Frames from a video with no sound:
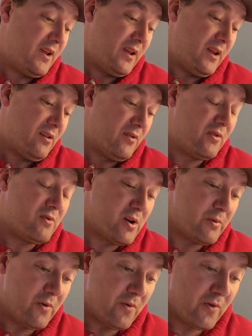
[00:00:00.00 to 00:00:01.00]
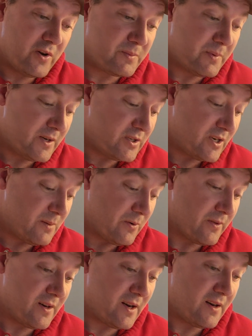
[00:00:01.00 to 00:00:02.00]
Illinois will always be
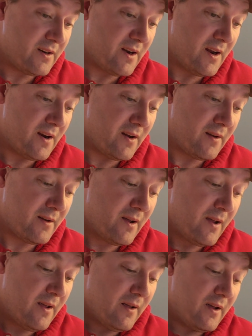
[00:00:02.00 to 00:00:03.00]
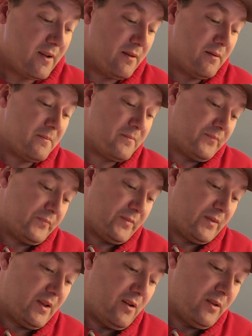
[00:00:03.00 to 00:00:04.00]
cheaper than Indiana.
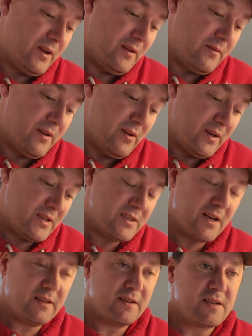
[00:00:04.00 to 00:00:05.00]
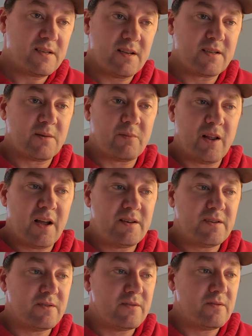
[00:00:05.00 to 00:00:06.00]
The only state this doesn't apply
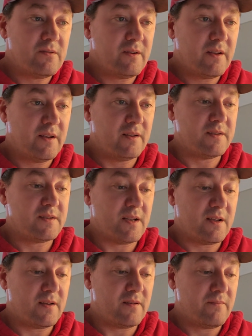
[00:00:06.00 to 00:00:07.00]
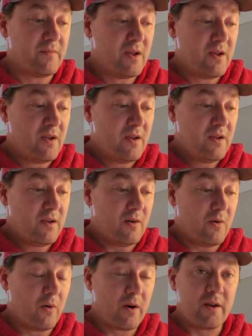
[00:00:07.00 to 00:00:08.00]
to is
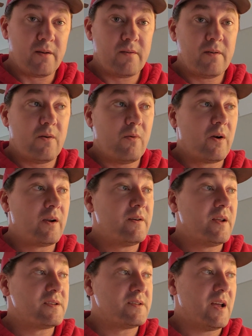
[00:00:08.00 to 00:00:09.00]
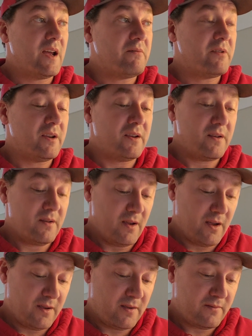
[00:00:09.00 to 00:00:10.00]
Oregon. Oregon doesn't have any
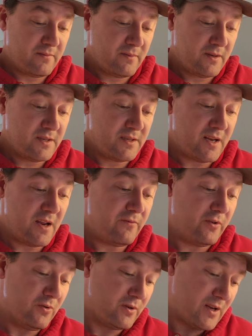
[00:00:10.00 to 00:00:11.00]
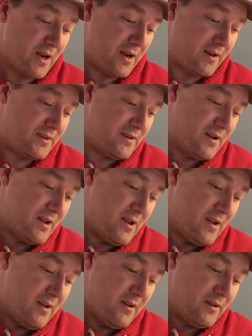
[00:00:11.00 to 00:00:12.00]
state fuel tax,
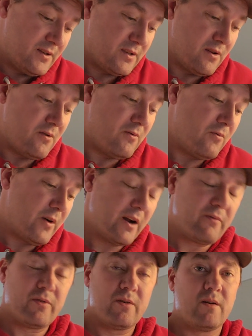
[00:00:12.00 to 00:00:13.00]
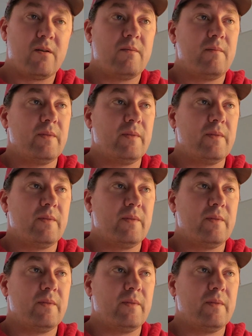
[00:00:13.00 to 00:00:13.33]
so whatever